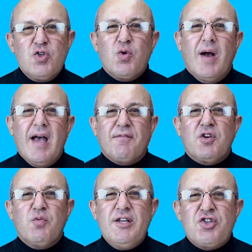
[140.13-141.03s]
Do I have
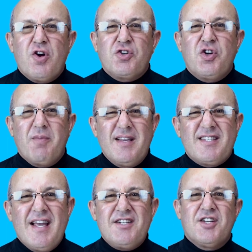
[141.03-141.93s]
to restructure my
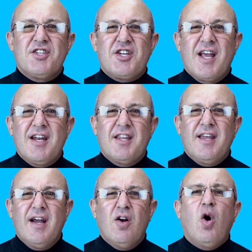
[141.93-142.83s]
sentence to get it there,